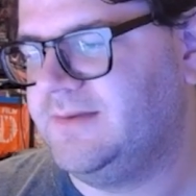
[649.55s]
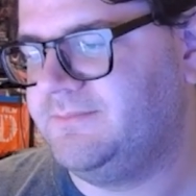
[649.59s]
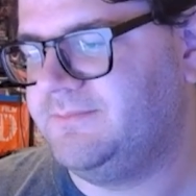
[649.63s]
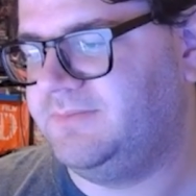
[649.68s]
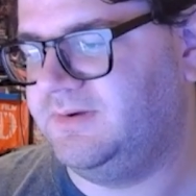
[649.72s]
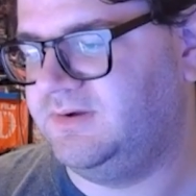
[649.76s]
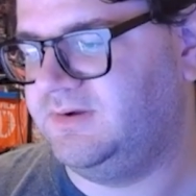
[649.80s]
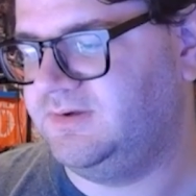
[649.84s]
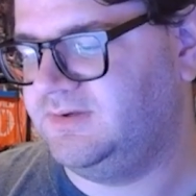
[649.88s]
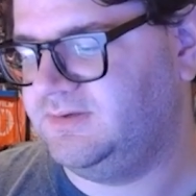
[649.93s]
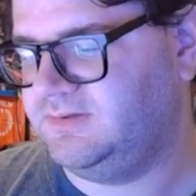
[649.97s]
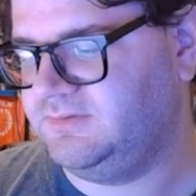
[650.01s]

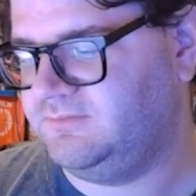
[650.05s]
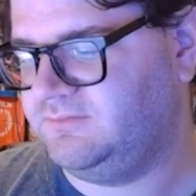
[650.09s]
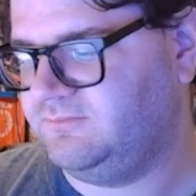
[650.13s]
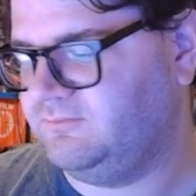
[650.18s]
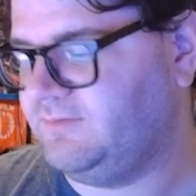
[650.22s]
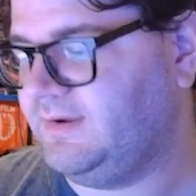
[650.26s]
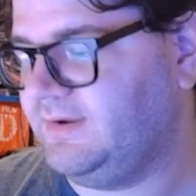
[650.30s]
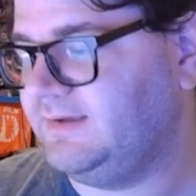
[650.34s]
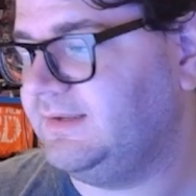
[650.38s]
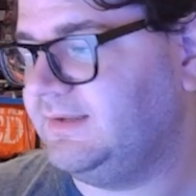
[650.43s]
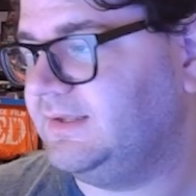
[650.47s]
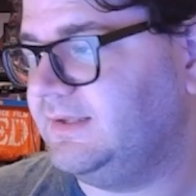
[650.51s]
But
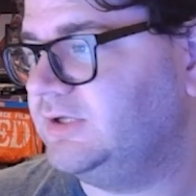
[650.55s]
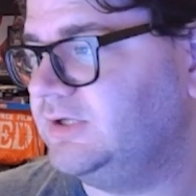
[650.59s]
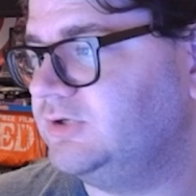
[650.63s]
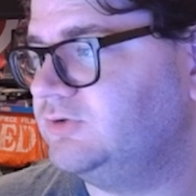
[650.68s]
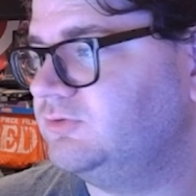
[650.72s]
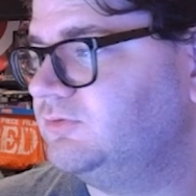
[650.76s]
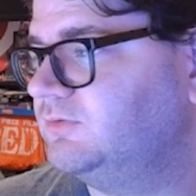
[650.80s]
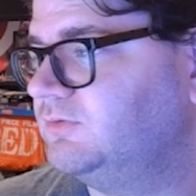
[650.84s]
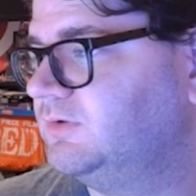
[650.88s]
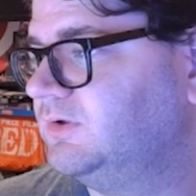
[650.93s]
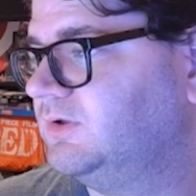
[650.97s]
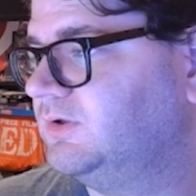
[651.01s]
right
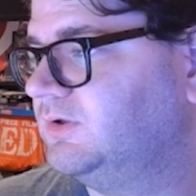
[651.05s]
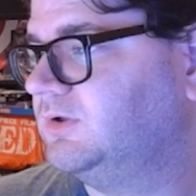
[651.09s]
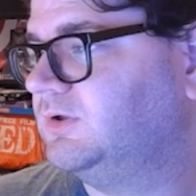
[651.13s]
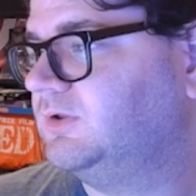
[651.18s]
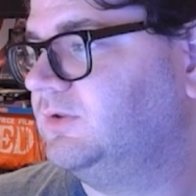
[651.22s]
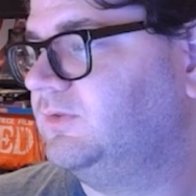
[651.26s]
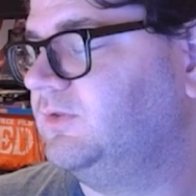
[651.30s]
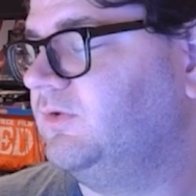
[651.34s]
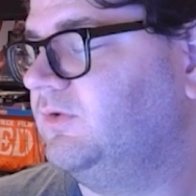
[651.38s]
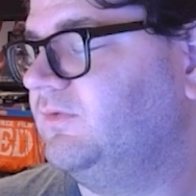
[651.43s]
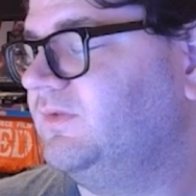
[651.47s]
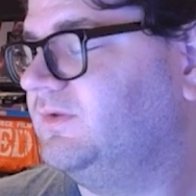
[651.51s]
now,
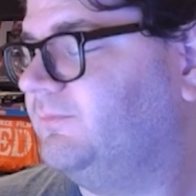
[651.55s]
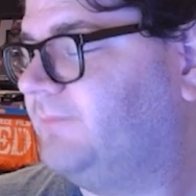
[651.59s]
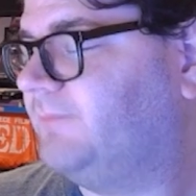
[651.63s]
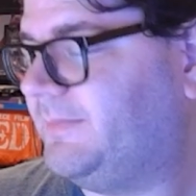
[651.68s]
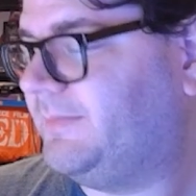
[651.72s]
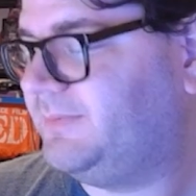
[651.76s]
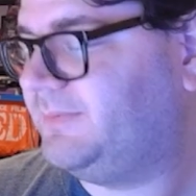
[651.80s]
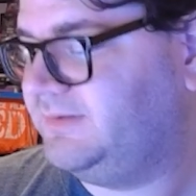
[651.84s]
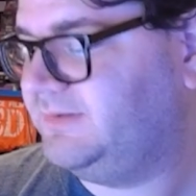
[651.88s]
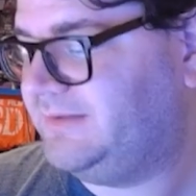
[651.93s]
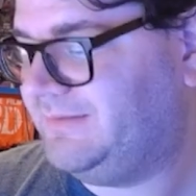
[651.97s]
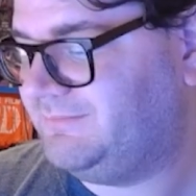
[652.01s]
the only
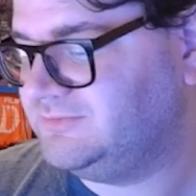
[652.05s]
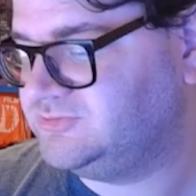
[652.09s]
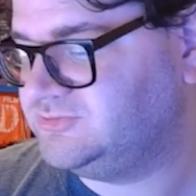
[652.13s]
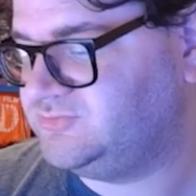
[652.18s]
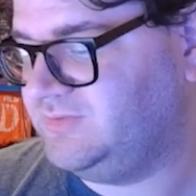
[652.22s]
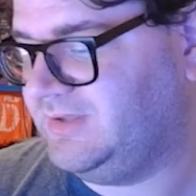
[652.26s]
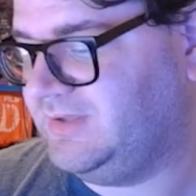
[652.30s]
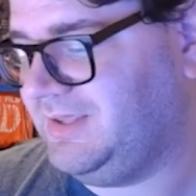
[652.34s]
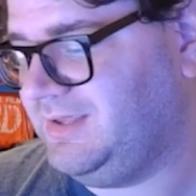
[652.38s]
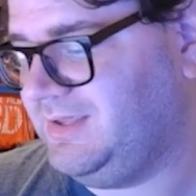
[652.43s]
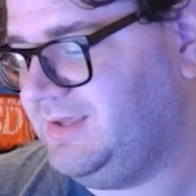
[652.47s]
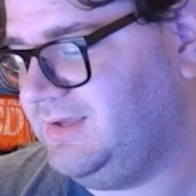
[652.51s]
property damage
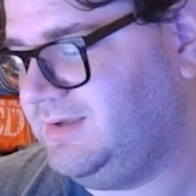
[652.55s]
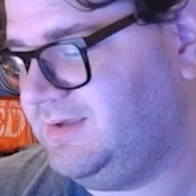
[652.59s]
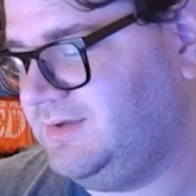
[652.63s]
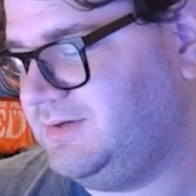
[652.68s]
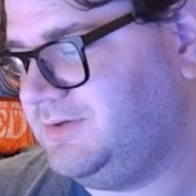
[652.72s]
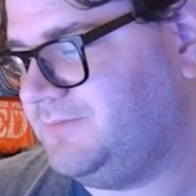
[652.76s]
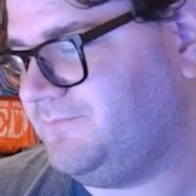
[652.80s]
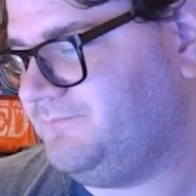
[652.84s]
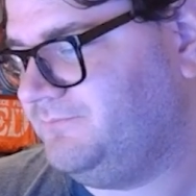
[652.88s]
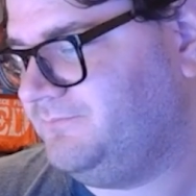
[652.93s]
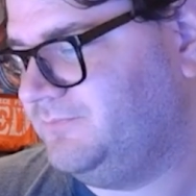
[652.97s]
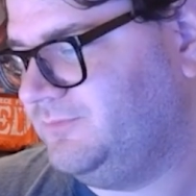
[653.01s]
we
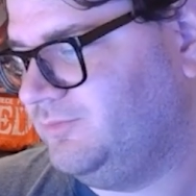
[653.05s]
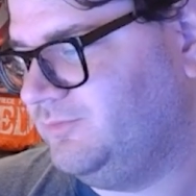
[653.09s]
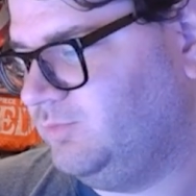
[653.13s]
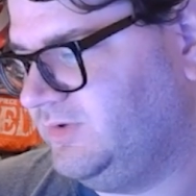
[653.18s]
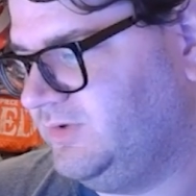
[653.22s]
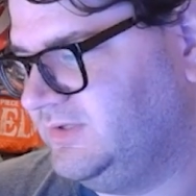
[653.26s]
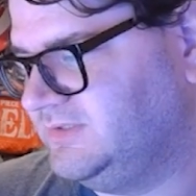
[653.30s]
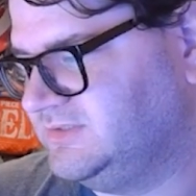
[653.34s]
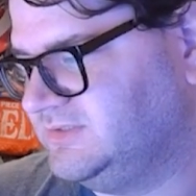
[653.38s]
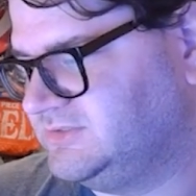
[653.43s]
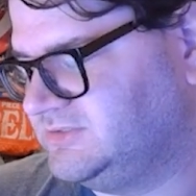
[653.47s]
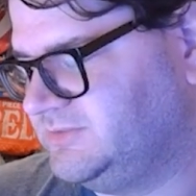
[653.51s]
had
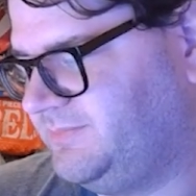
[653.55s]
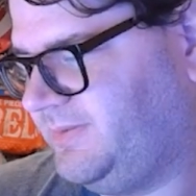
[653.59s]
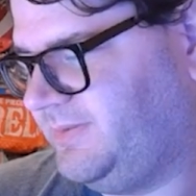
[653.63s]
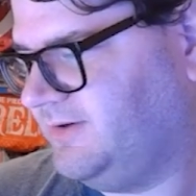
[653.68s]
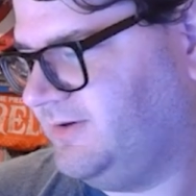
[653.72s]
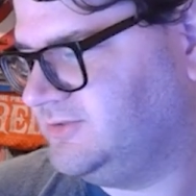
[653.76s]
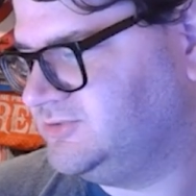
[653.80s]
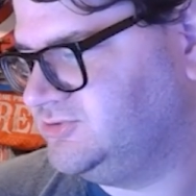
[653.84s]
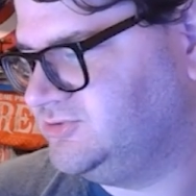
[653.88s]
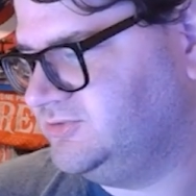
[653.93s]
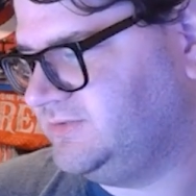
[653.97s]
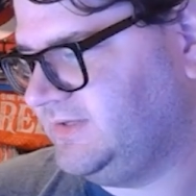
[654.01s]
was the
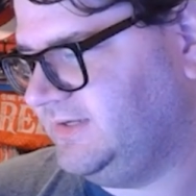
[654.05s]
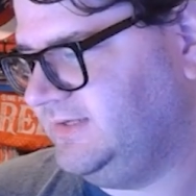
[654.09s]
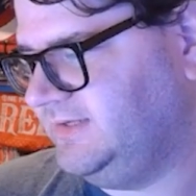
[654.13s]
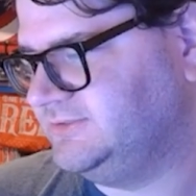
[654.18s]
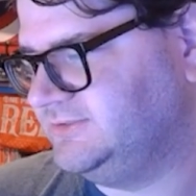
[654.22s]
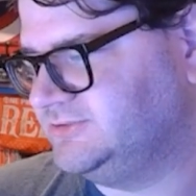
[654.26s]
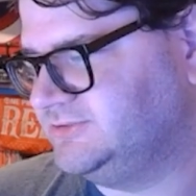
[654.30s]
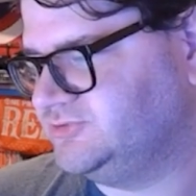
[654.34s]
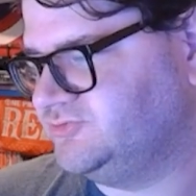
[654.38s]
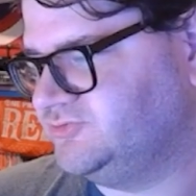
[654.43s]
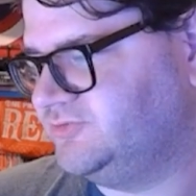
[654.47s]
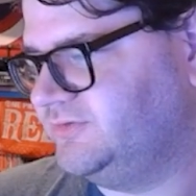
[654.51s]
parachute that he
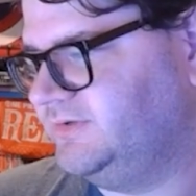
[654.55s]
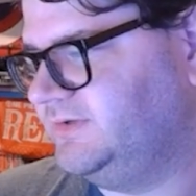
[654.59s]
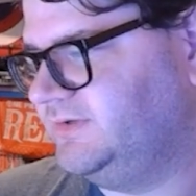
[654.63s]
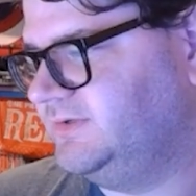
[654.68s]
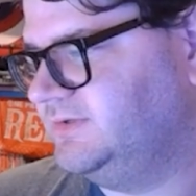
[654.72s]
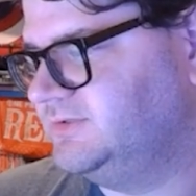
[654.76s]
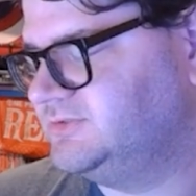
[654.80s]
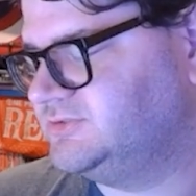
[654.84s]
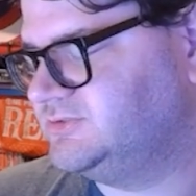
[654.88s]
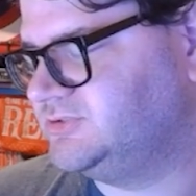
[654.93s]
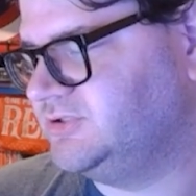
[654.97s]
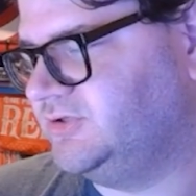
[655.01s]
destroyed.
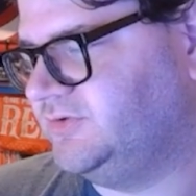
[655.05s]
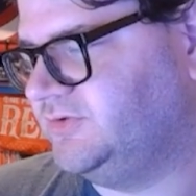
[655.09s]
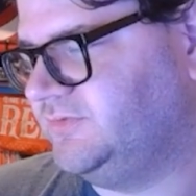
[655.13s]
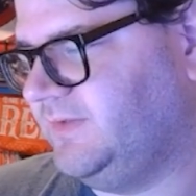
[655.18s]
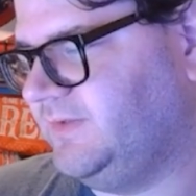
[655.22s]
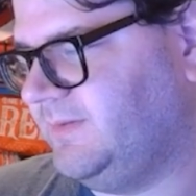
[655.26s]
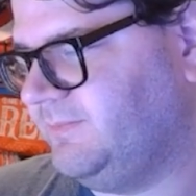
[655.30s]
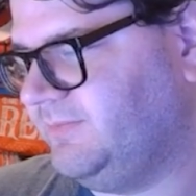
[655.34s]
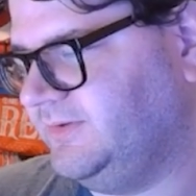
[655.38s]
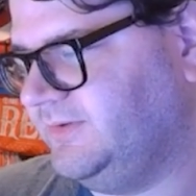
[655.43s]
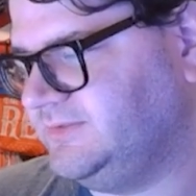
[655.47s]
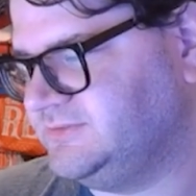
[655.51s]
So
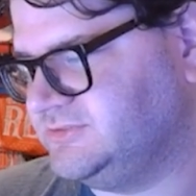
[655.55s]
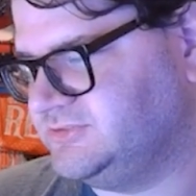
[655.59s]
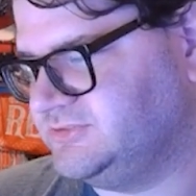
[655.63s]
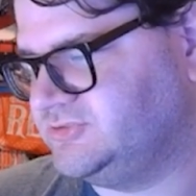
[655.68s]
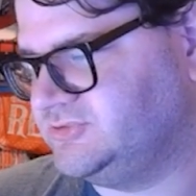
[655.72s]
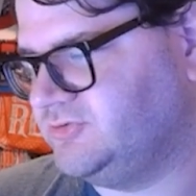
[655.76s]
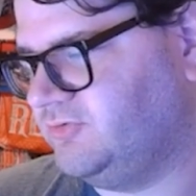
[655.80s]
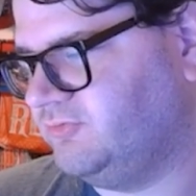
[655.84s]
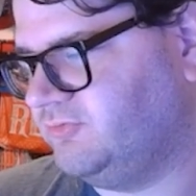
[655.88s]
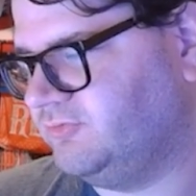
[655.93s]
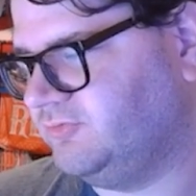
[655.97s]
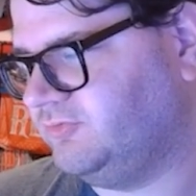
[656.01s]
that brings his
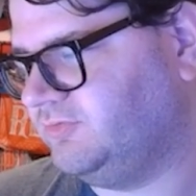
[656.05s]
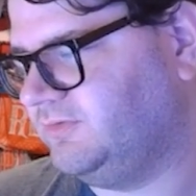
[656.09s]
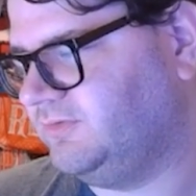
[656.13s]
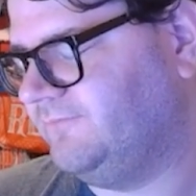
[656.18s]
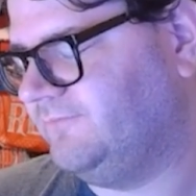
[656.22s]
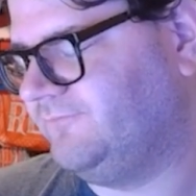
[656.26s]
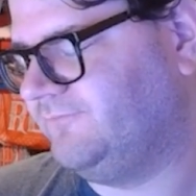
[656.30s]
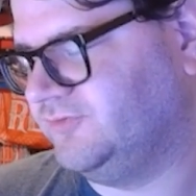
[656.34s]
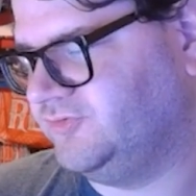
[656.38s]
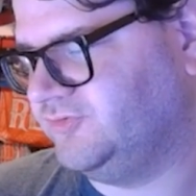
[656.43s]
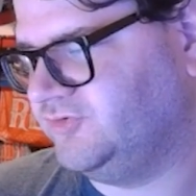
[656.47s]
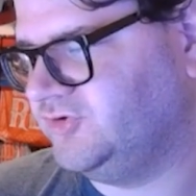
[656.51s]
total
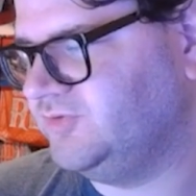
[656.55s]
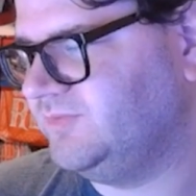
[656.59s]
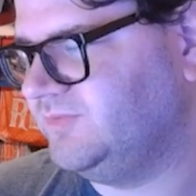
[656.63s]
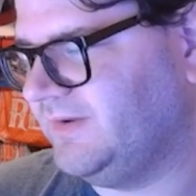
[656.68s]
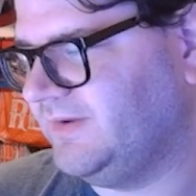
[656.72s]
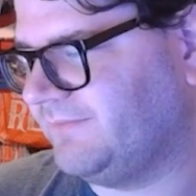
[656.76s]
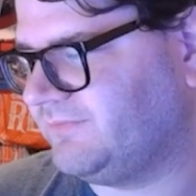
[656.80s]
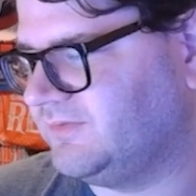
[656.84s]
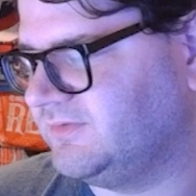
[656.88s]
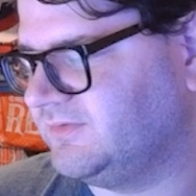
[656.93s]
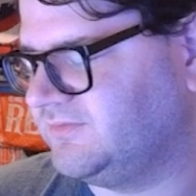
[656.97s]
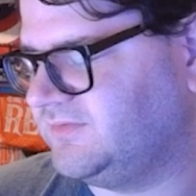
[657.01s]
for Scooby
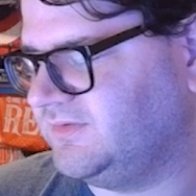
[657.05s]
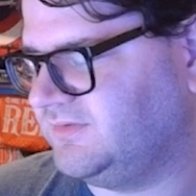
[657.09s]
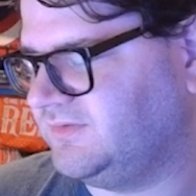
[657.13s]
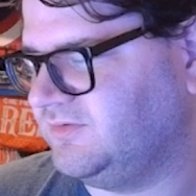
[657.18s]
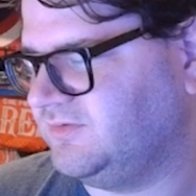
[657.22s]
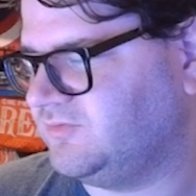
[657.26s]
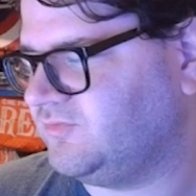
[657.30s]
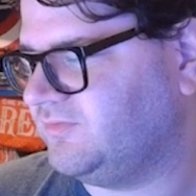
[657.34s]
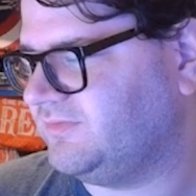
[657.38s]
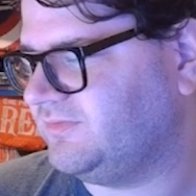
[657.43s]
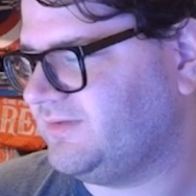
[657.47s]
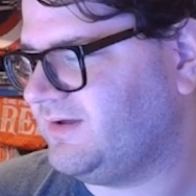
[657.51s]
up to
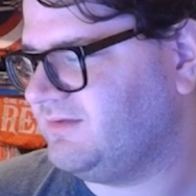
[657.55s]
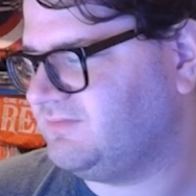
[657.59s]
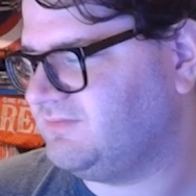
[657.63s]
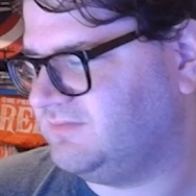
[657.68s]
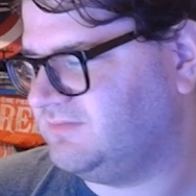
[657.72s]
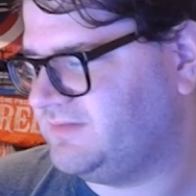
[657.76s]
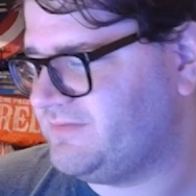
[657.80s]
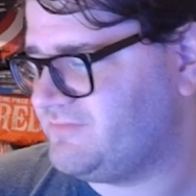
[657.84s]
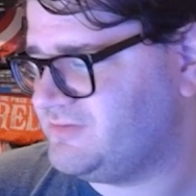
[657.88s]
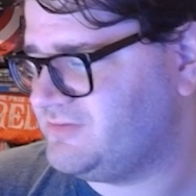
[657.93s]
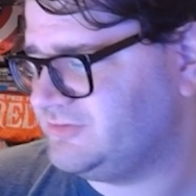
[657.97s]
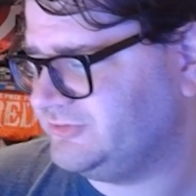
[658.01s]

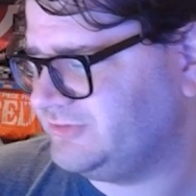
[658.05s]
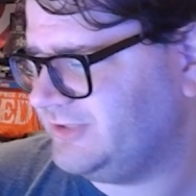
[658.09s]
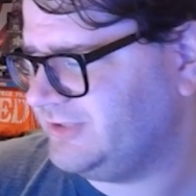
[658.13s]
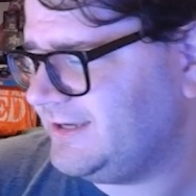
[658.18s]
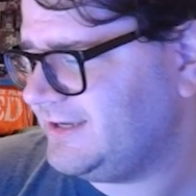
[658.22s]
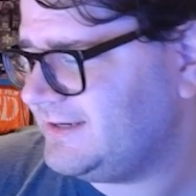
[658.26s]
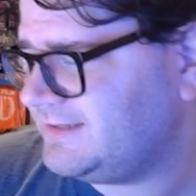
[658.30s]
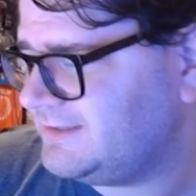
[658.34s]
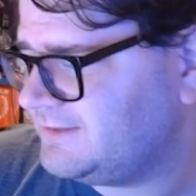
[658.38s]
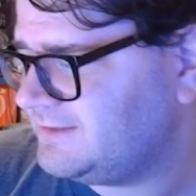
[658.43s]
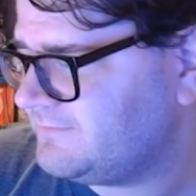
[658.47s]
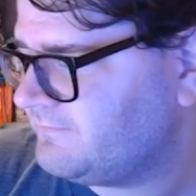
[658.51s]

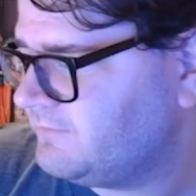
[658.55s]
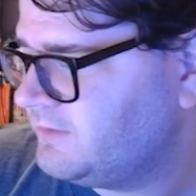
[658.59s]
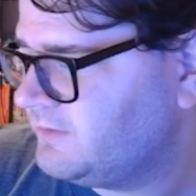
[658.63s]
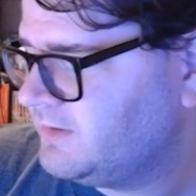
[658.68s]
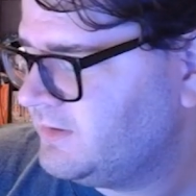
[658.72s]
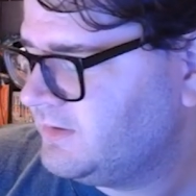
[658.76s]
63,780.